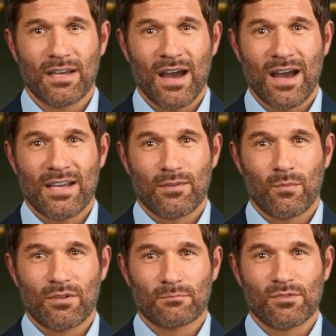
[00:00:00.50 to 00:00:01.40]
Hi, and
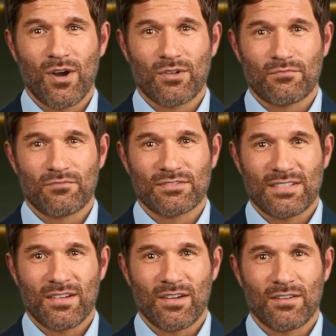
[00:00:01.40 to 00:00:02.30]
welcome to Ocuverse
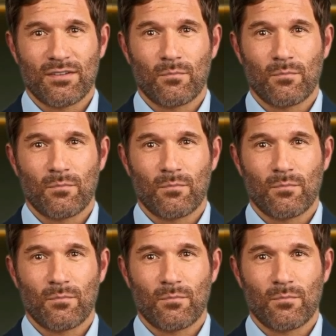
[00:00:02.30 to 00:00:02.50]
AI,